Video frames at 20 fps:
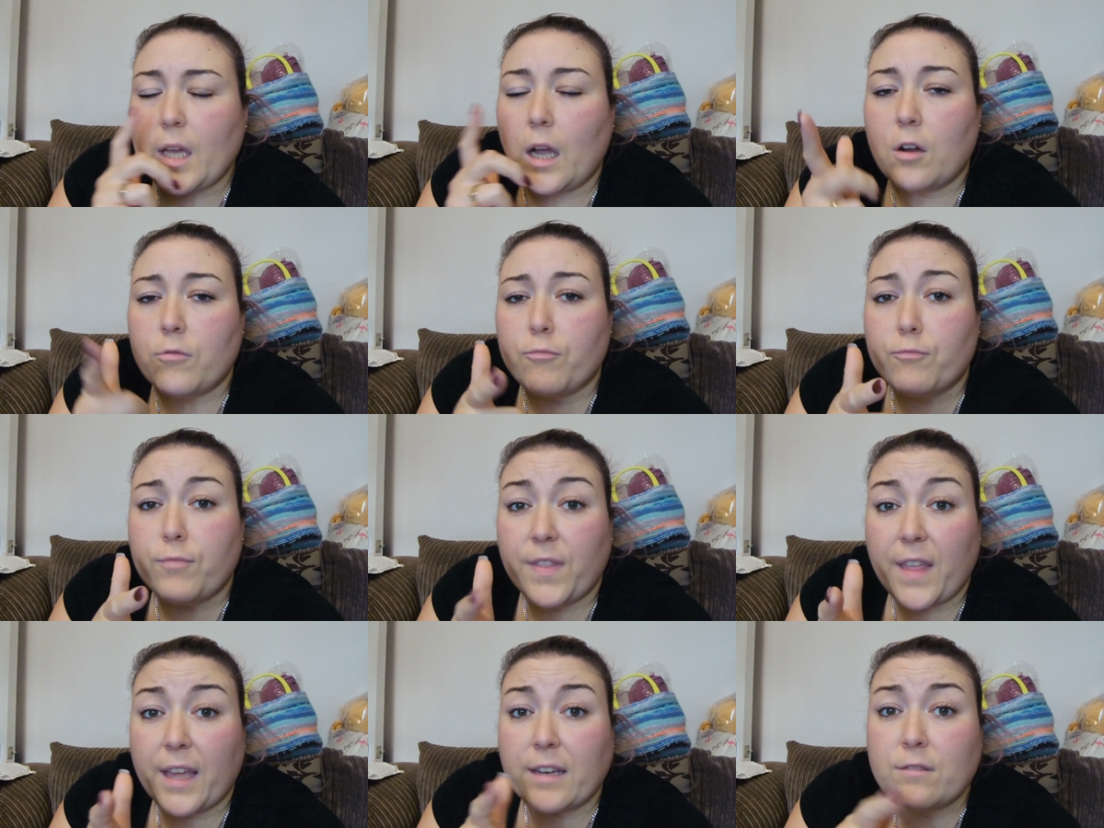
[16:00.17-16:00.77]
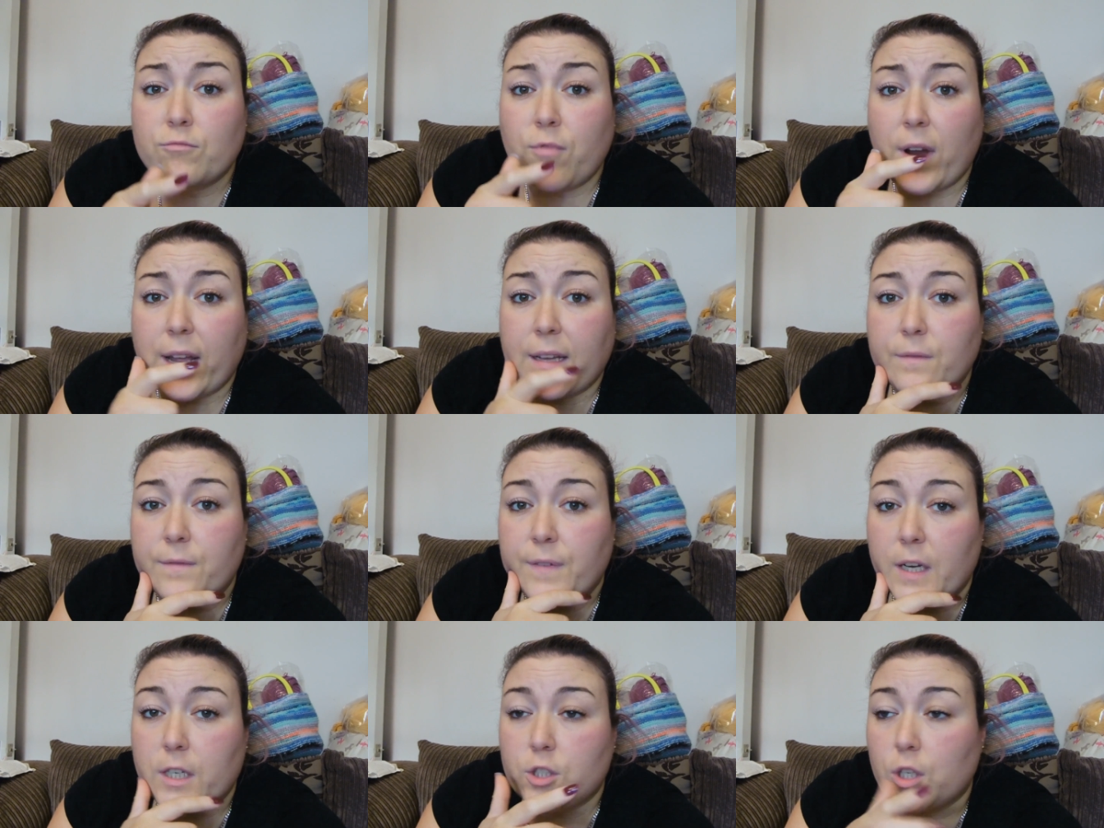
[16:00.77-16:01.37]
I then rang
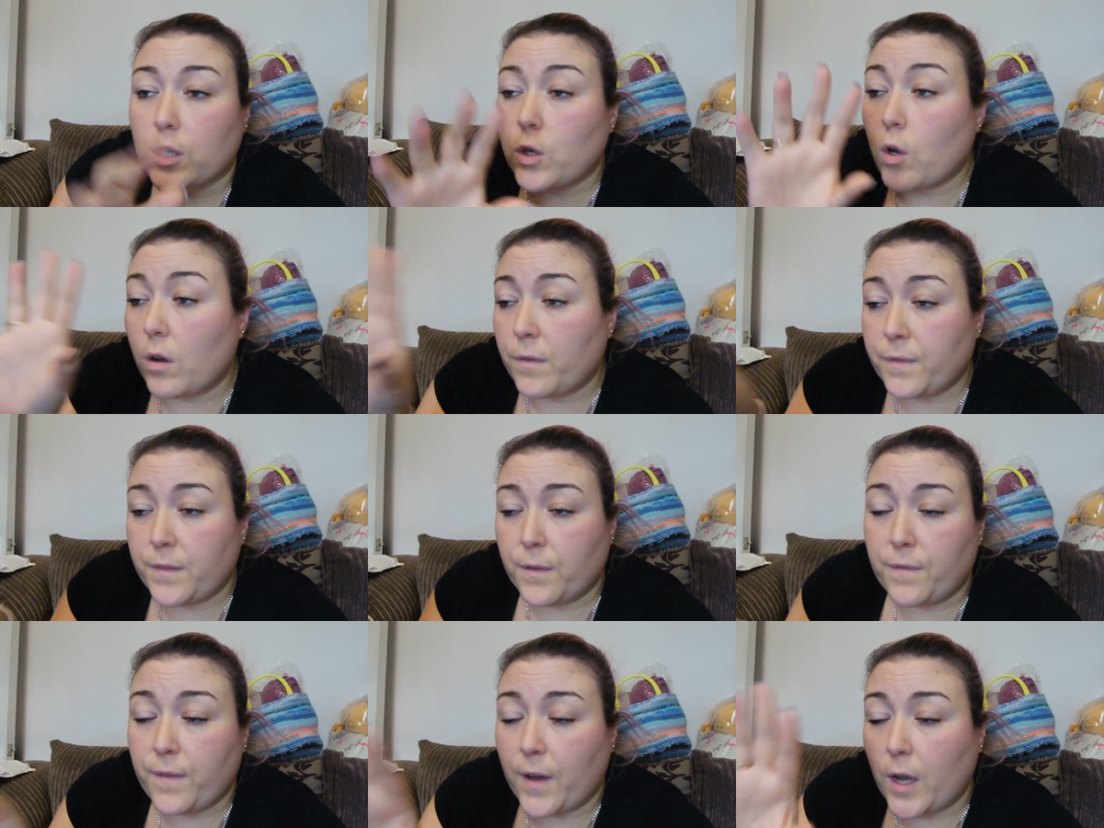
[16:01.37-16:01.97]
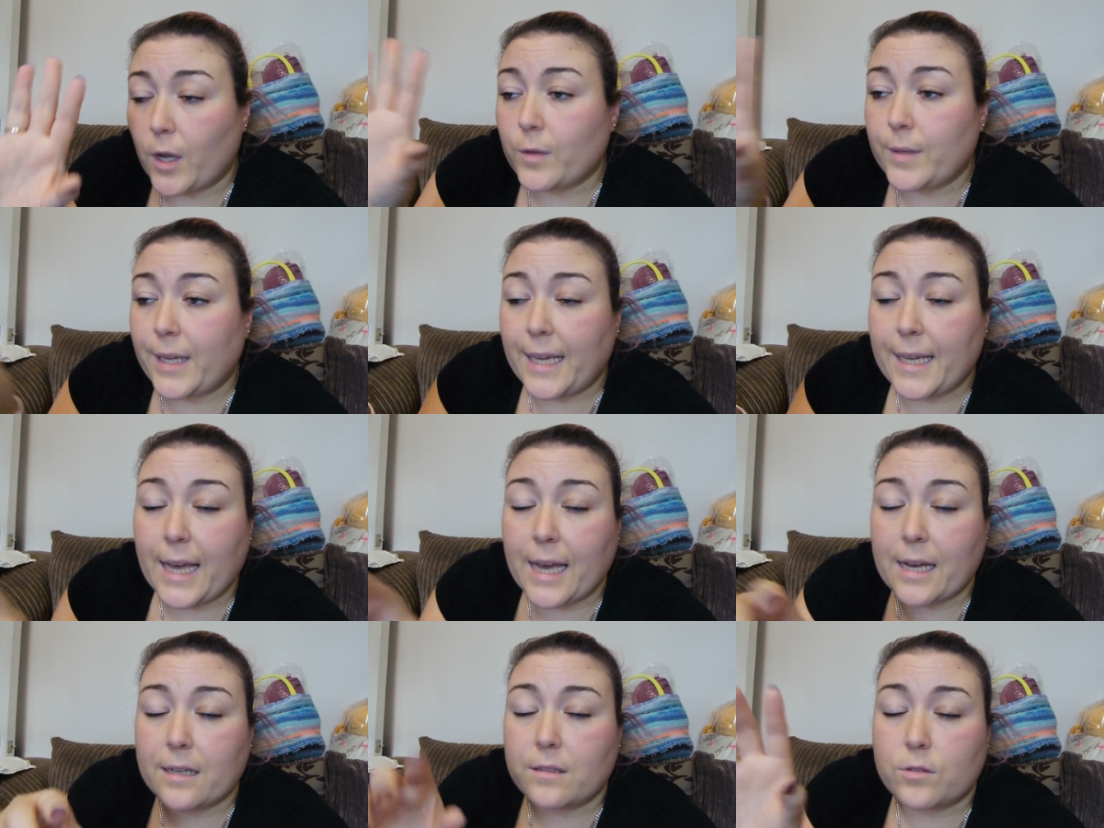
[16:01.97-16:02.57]
Virgin, got off the phone, he
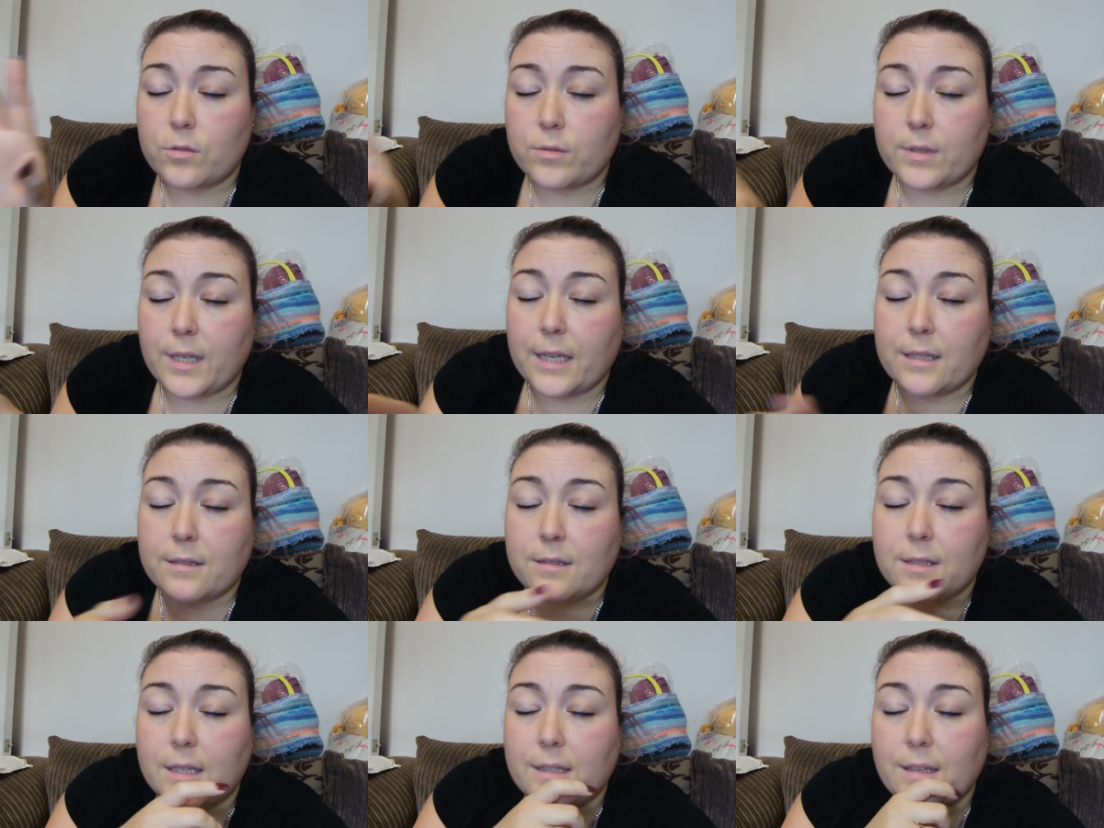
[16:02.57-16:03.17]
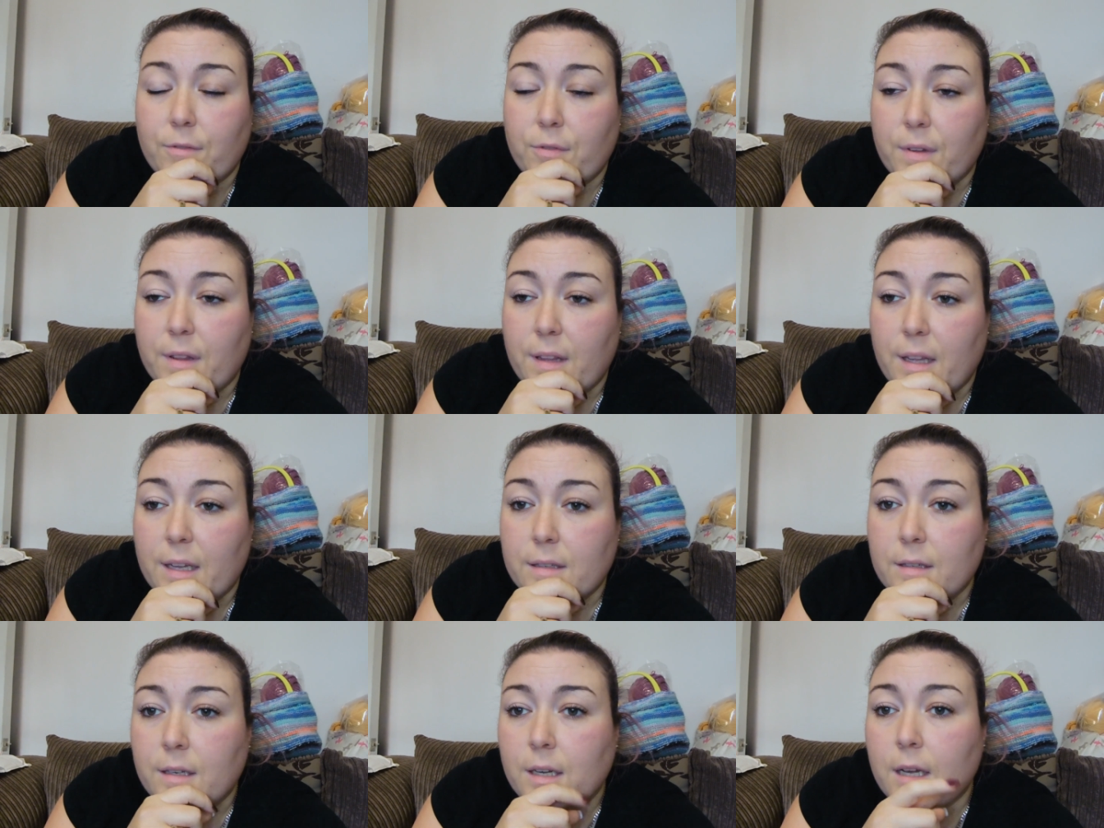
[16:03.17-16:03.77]
cancelled it and done
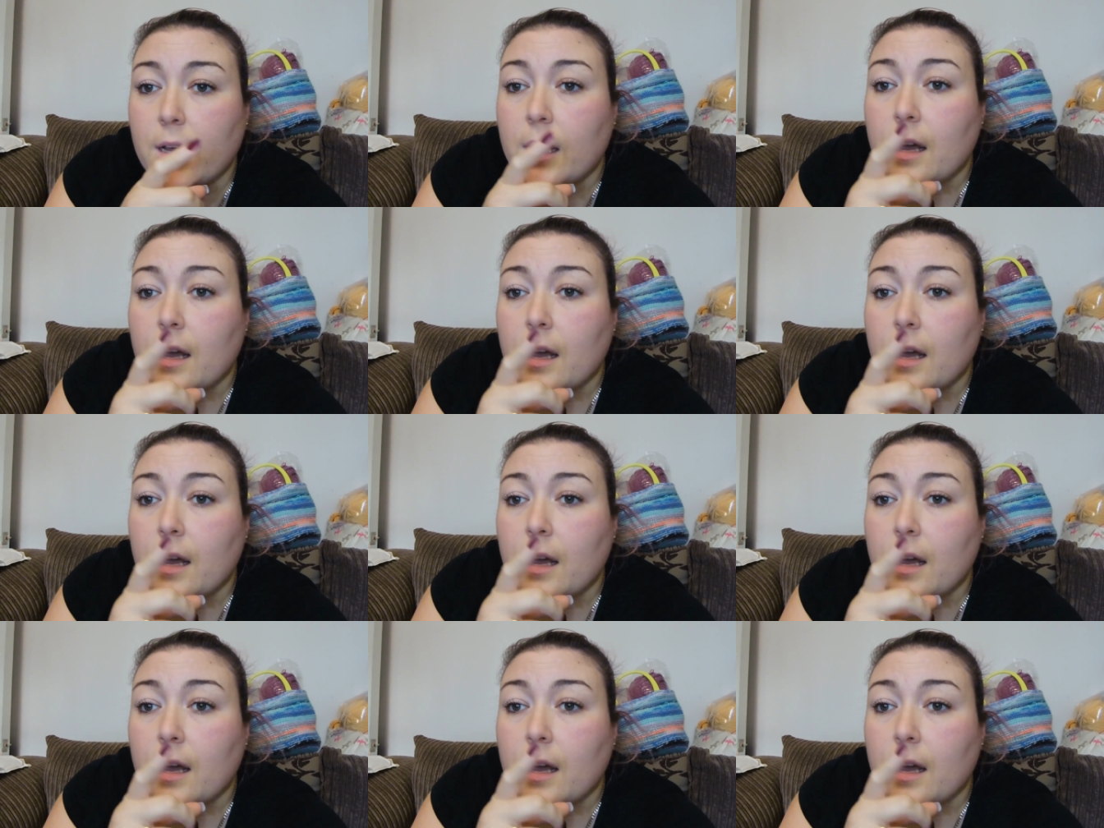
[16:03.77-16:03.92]
everything.